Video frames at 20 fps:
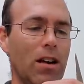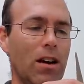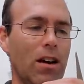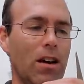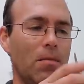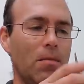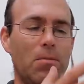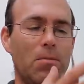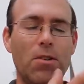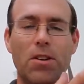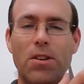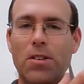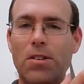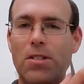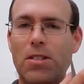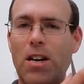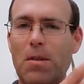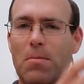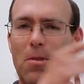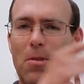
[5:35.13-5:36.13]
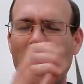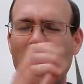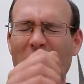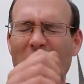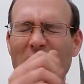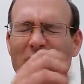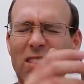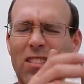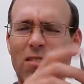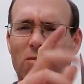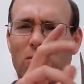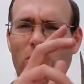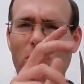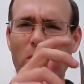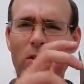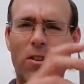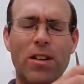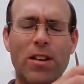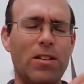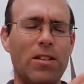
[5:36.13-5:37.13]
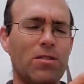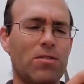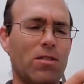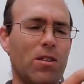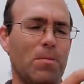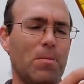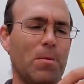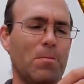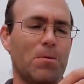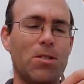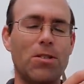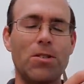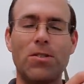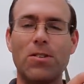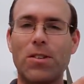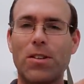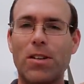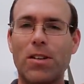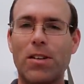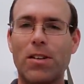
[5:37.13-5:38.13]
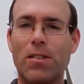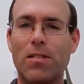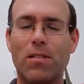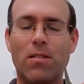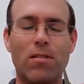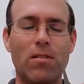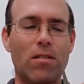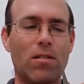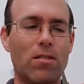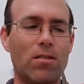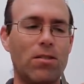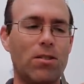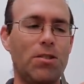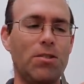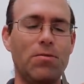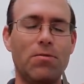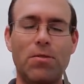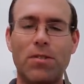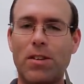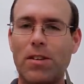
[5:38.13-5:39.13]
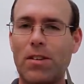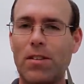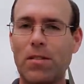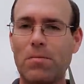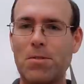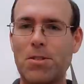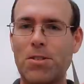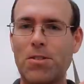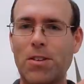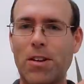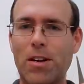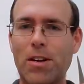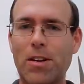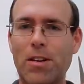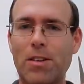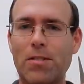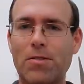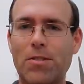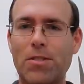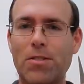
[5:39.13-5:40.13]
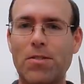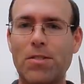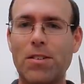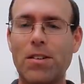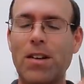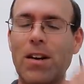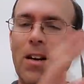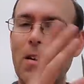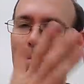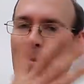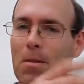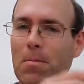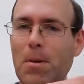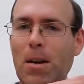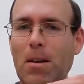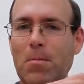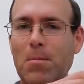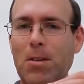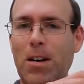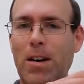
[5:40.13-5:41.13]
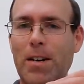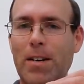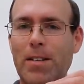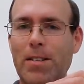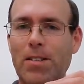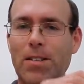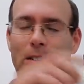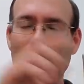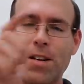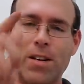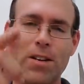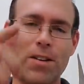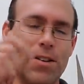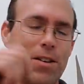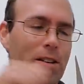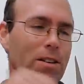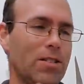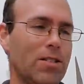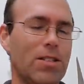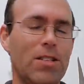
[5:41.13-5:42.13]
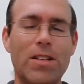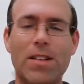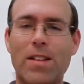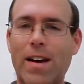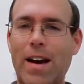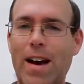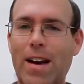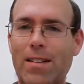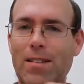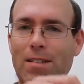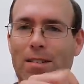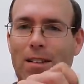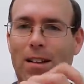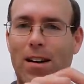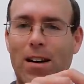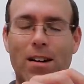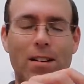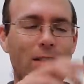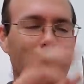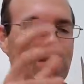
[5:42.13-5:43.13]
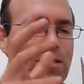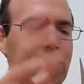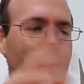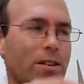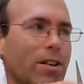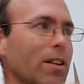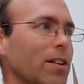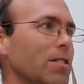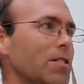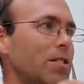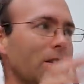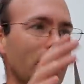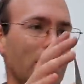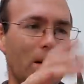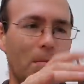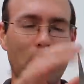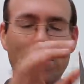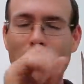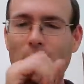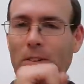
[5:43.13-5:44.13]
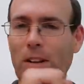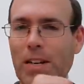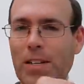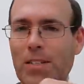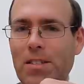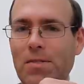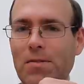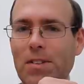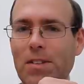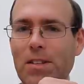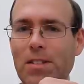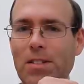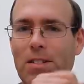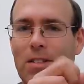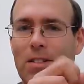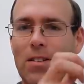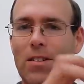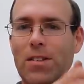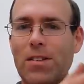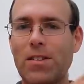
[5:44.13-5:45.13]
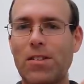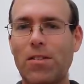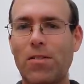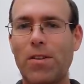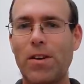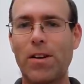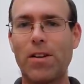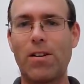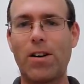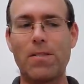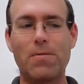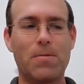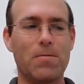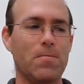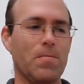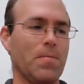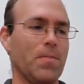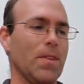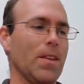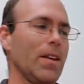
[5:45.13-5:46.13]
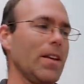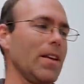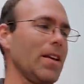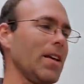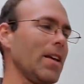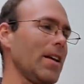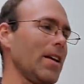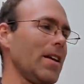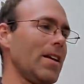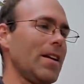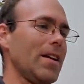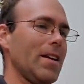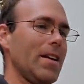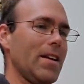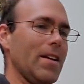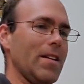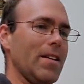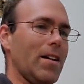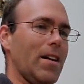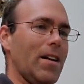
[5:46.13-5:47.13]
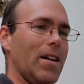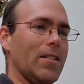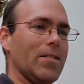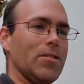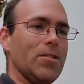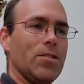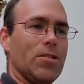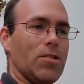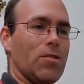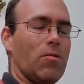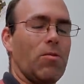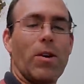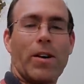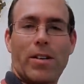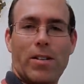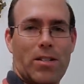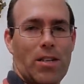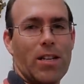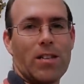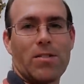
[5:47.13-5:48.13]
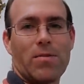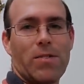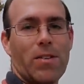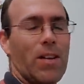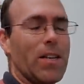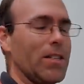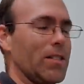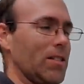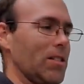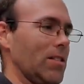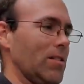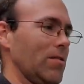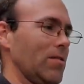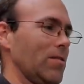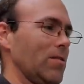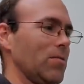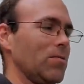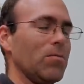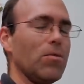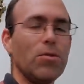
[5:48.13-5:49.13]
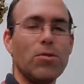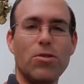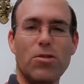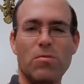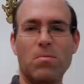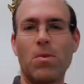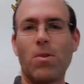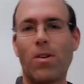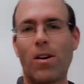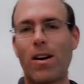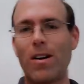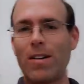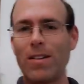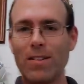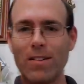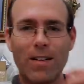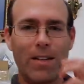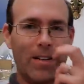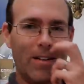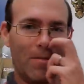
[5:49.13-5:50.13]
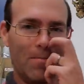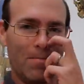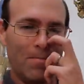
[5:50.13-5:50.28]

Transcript: Uh, pretty good timer. A little quirky to trim. I'm still getting or uh, tune. I'm still getting used to it. But the bottom line is, you're going to see that. Uh, you're going to see a couple flights of this going off. Uh, just quick test flights. We'll do more on it later.